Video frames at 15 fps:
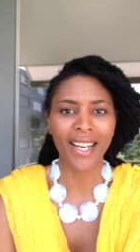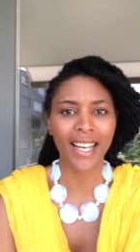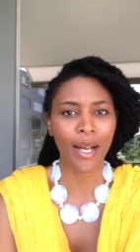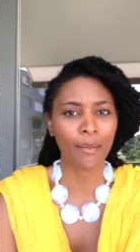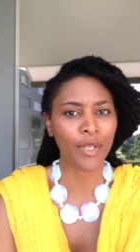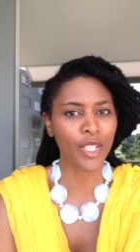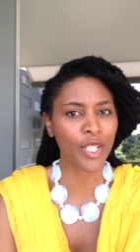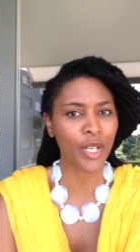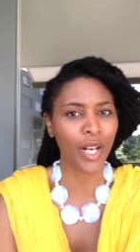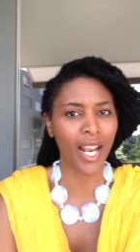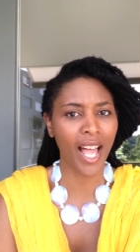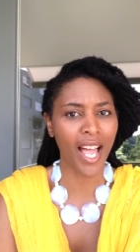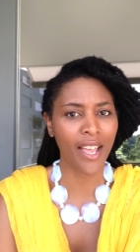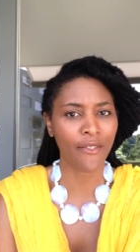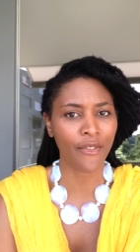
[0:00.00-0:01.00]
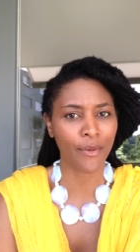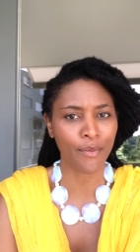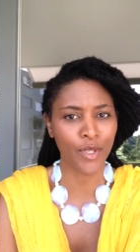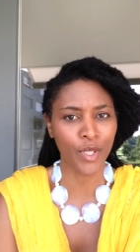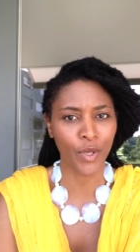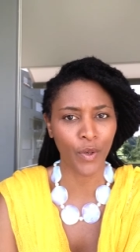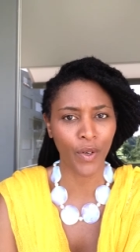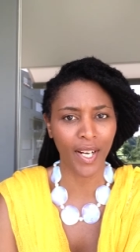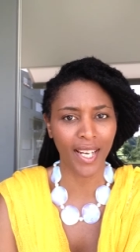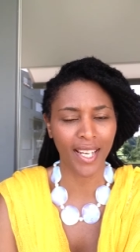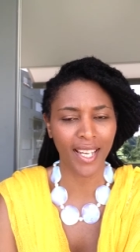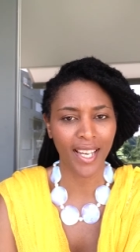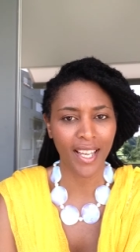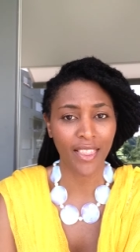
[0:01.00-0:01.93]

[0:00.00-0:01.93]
coming to you live from Zurich,